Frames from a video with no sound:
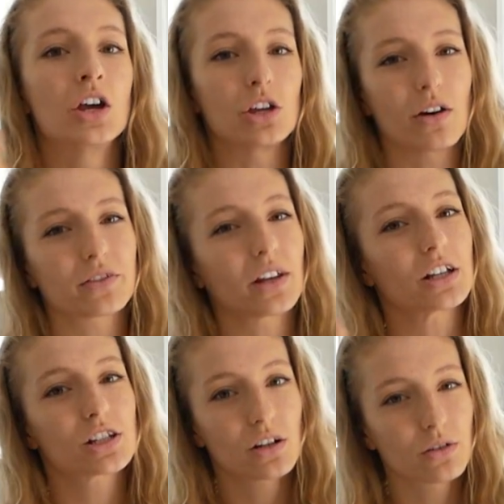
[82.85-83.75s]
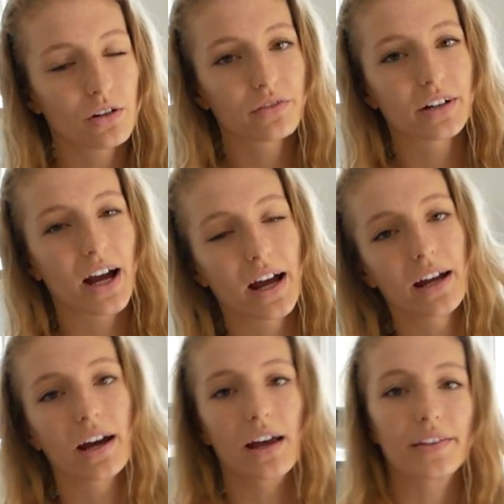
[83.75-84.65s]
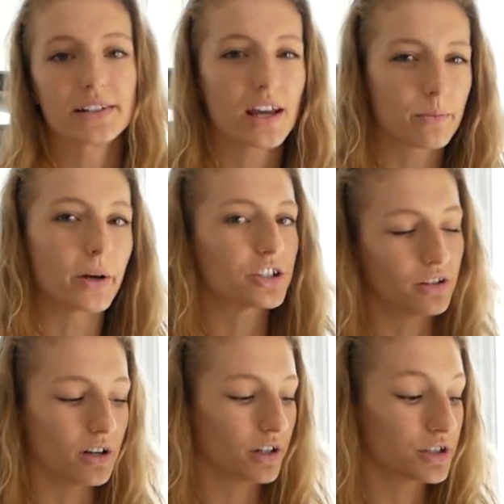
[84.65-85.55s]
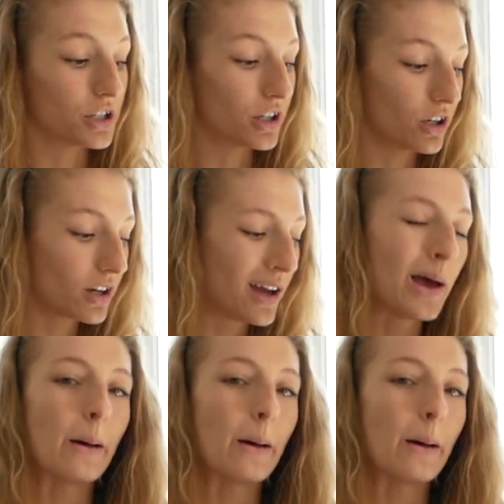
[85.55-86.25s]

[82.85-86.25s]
you have to like soak overnight and they take much longer to cook,